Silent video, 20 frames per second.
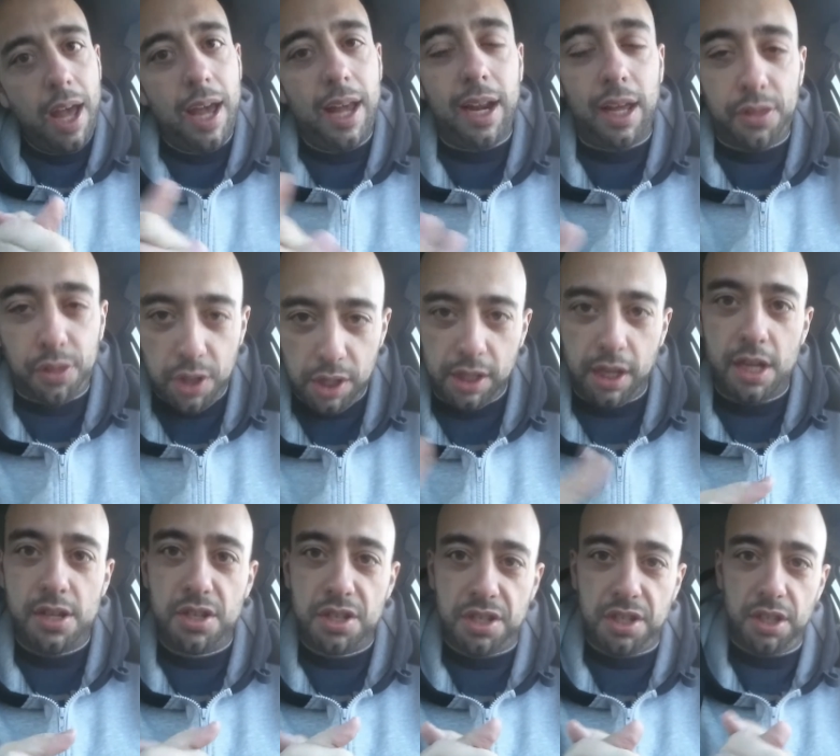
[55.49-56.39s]
And I think
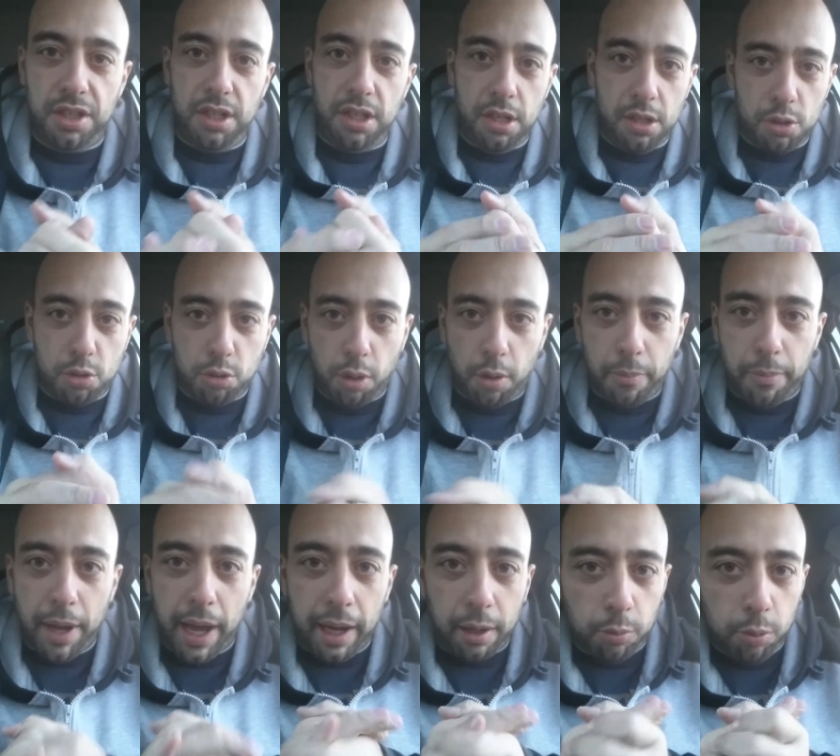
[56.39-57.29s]
I just did the intro
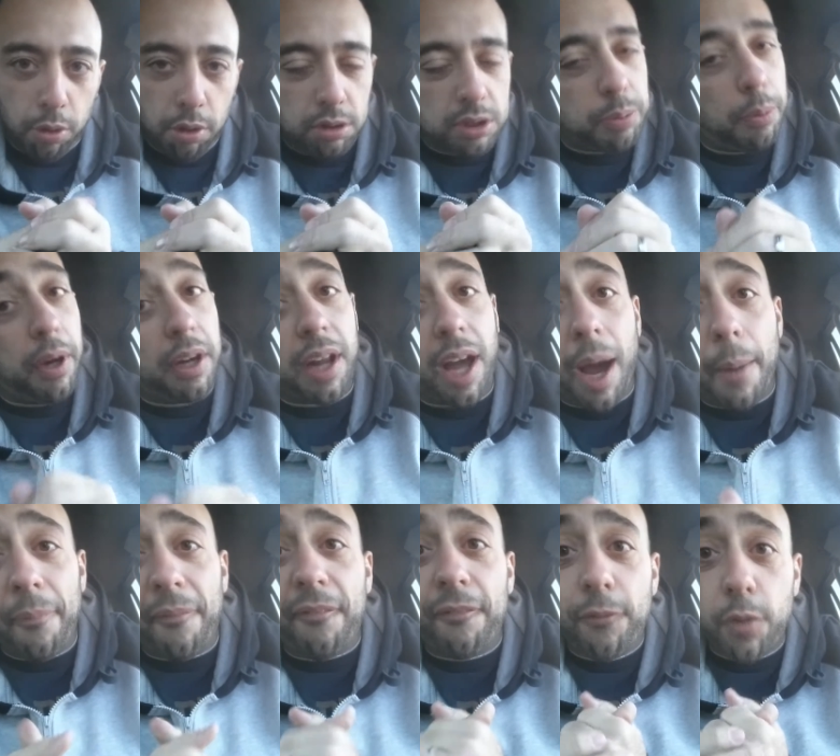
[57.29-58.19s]
backwards, but
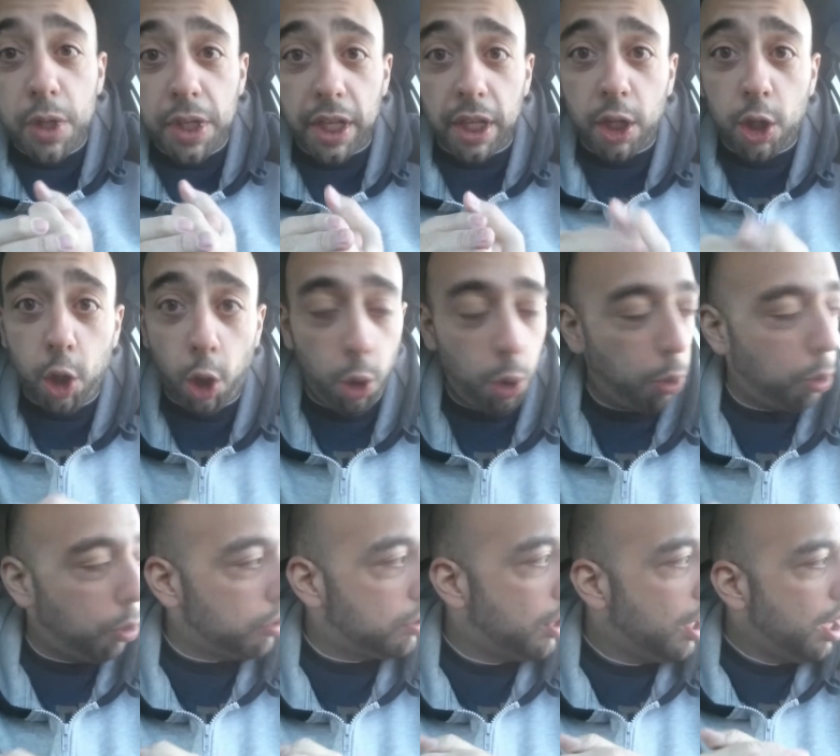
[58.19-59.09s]
I'm freaking
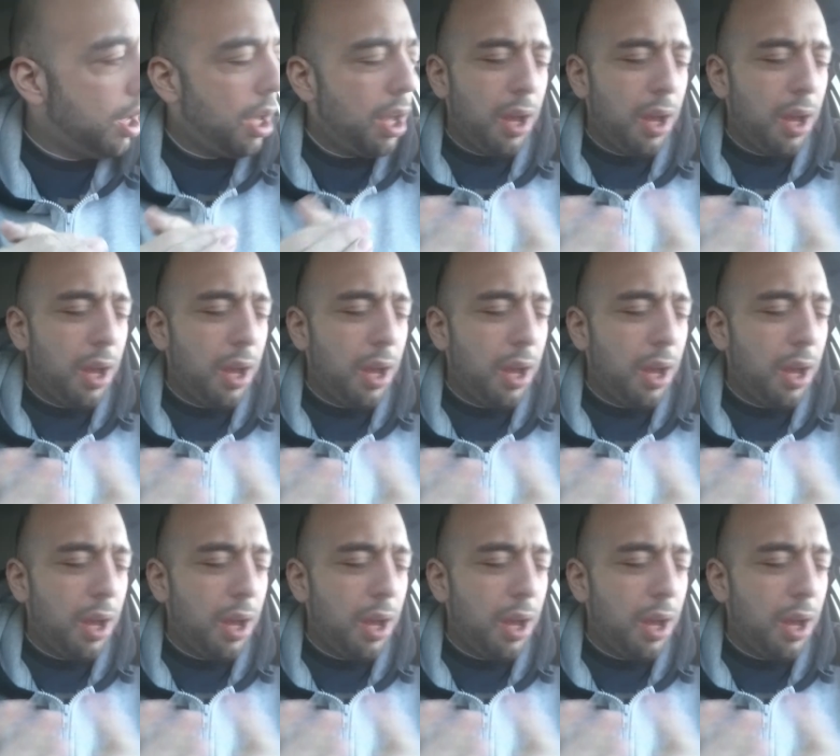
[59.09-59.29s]
cold.